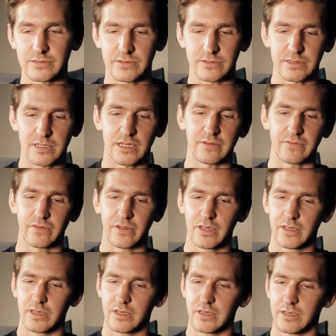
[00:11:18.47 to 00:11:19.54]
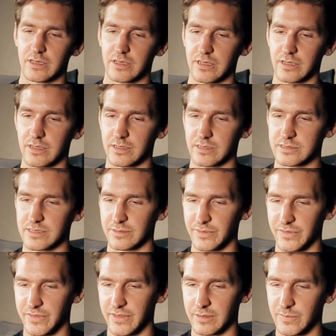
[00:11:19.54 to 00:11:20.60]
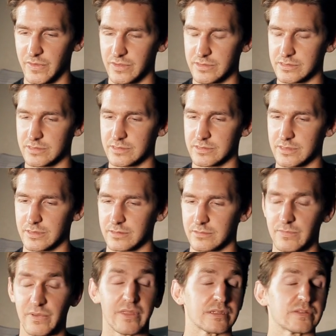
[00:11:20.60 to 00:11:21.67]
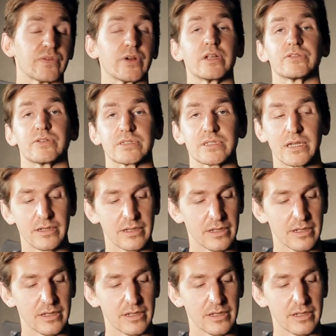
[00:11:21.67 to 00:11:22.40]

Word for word: So it's kind of a double thing, but this is, but it's very interesting.